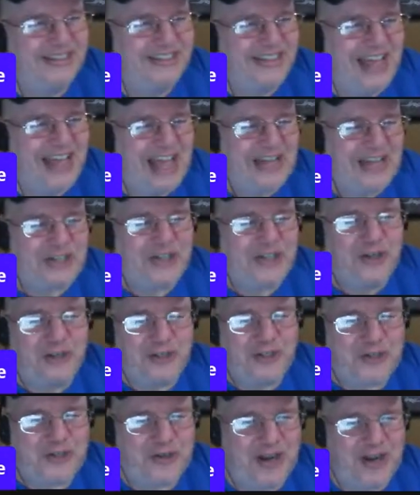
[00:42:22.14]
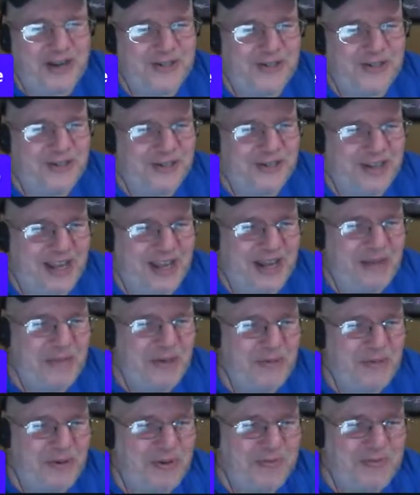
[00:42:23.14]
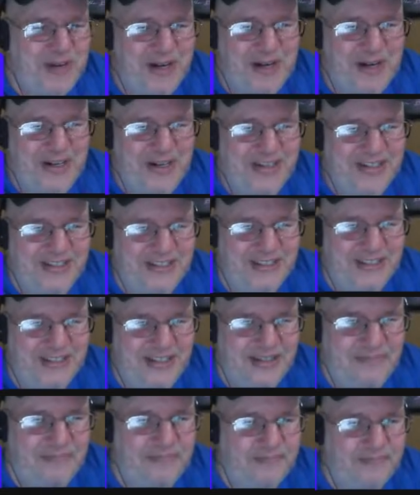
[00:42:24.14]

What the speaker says: National treasure, Gabby Rivera. Yeah.